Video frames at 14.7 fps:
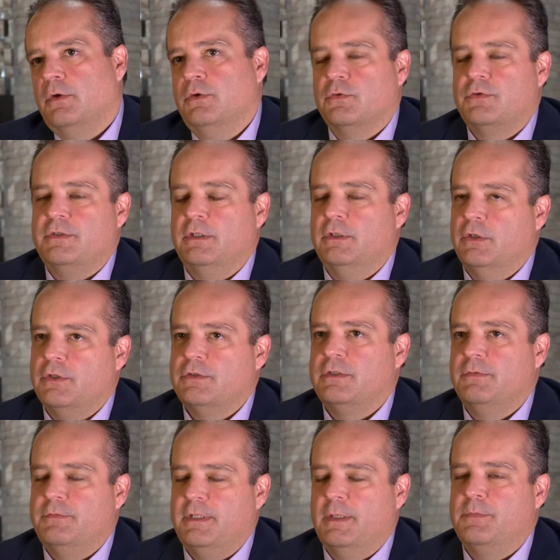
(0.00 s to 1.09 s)
You'll see lots
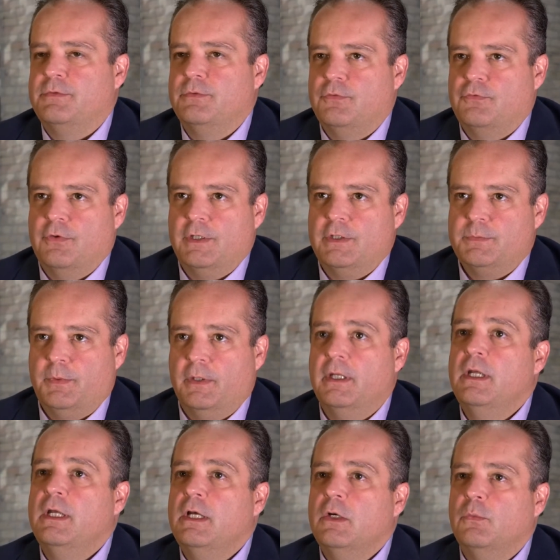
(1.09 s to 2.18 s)
of tips and tricks,
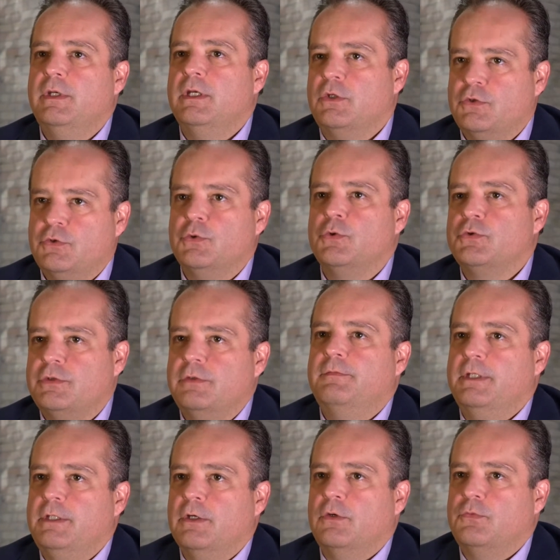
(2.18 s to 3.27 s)
but we
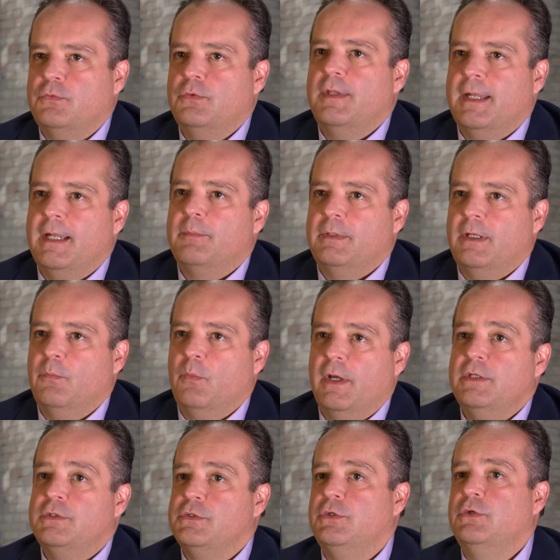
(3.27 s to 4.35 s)
exhaustively go through the Anaplan
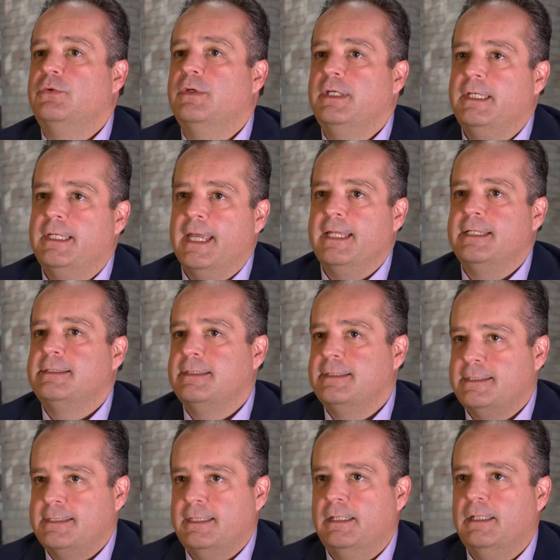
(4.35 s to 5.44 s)
Way so you can get to
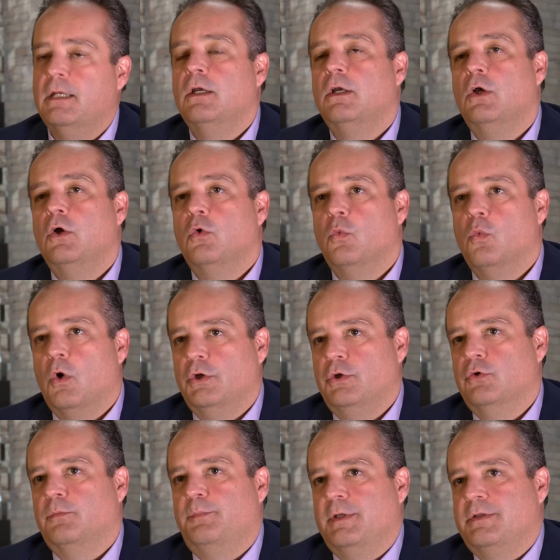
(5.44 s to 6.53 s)
see what
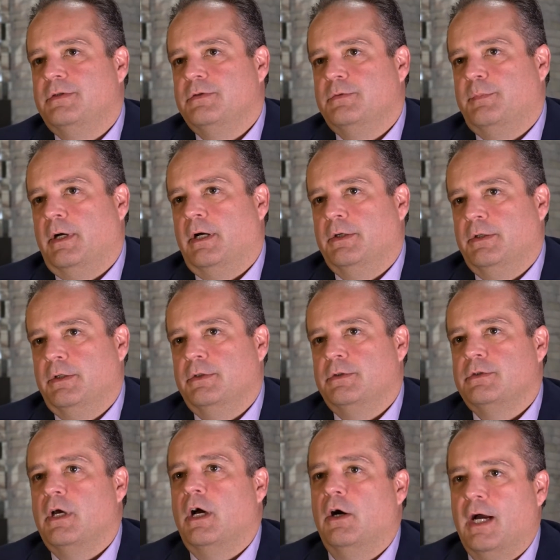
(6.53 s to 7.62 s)
your business
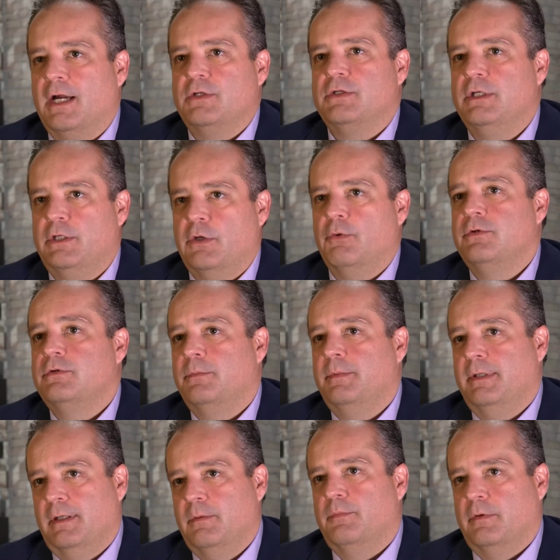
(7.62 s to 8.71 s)
partners are actually going to be
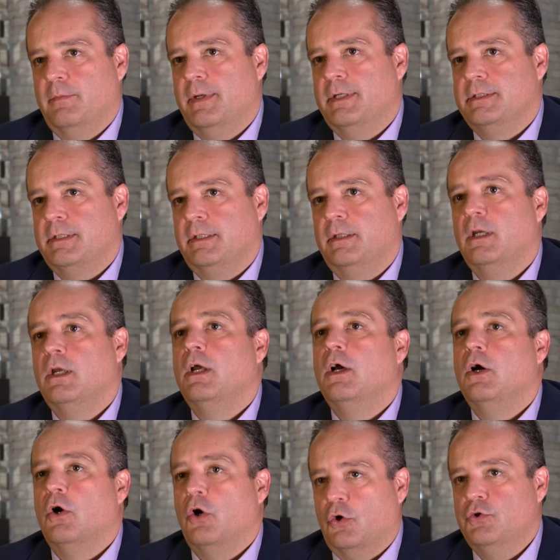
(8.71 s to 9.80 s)
implementing
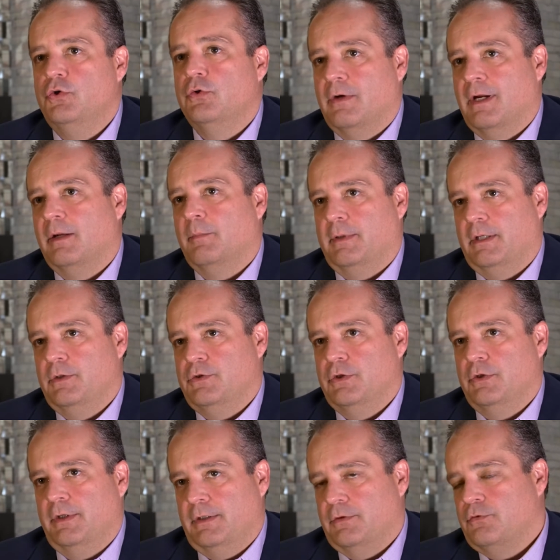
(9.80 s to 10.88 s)
on your Anaplan
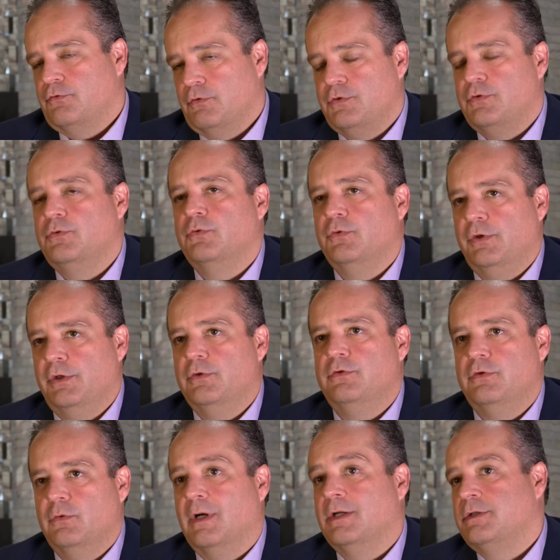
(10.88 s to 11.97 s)
journey. It's critical that you
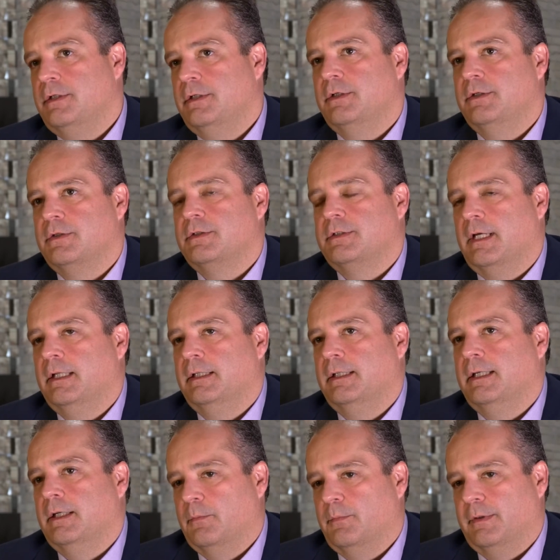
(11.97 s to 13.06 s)
do actually understand the
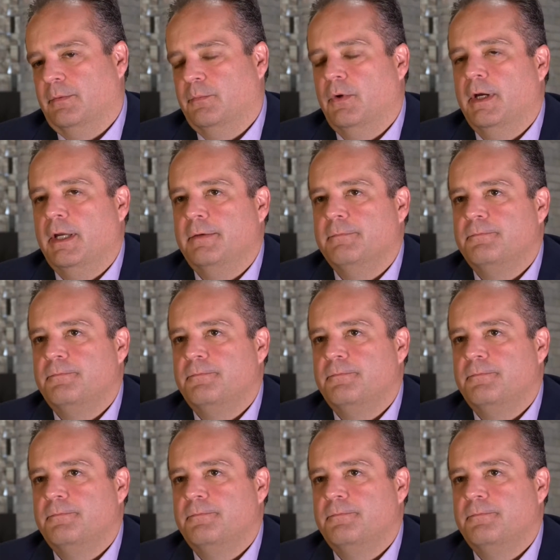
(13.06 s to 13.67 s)
Anaplan Way.